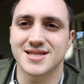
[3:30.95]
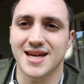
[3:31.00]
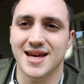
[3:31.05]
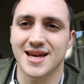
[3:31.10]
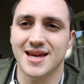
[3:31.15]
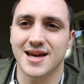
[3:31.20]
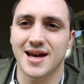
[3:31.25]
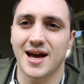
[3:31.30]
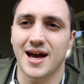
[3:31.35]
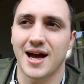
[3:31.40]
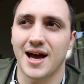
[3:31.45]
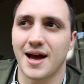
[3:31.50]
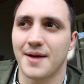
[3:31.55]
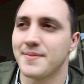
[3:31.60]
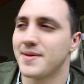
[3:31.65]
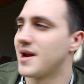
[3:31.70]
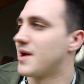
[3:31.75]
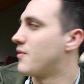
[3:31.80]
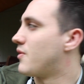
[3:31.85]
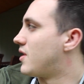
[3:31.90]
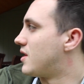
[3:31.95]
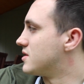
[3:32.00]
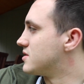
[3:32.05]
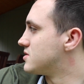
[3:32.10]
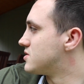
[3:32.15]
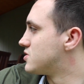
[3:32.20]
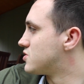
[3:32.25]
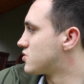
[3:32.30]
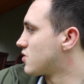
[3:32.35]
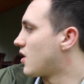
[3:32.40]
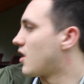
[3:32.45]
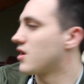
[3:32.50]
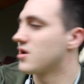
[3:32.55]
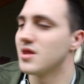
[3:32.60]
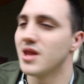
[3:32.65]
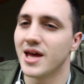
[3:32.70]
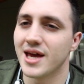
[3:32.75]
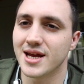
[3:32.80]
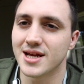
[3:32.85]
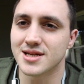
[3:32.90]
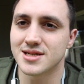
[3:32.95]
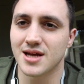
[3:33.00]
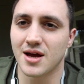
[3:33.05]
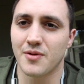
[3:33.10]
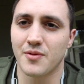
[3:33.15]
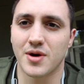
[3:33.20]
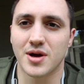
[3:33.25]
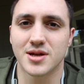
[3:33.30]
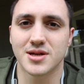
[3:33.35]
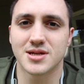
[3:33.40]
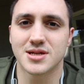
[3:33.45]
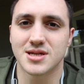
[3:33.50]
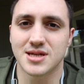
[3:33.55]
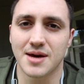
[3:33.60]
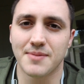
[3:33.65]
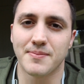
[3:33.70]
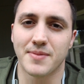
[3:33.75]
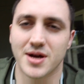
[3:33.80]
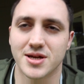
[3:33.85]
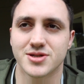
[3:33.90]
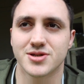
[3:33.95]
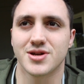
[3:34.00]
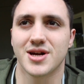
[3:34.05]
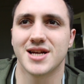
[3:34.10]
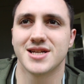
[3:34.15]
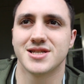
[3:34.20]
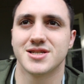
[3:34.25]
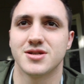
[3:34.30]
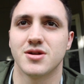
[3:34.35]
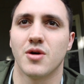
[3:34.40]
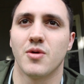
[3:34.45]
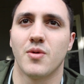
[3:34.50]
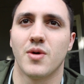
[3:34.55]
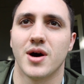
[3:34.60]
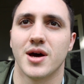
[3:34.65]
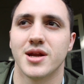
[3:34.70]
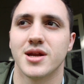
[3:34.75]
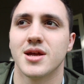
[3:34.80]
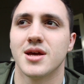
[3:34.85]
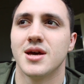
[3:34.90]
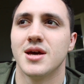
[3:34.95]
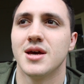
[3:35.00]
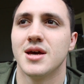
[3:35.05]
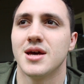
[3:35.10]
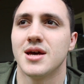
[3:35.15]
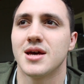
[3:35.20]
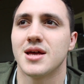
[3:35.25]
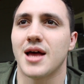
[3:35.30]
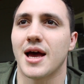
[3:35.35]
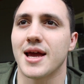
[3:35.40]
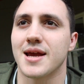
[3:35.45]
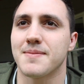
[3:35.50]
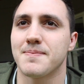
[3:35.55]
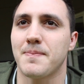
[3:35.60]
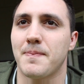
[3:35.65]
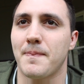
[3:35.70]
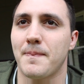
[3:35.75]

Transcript: Like, I mean, I want strong legs. I want some muscle. I just don't want like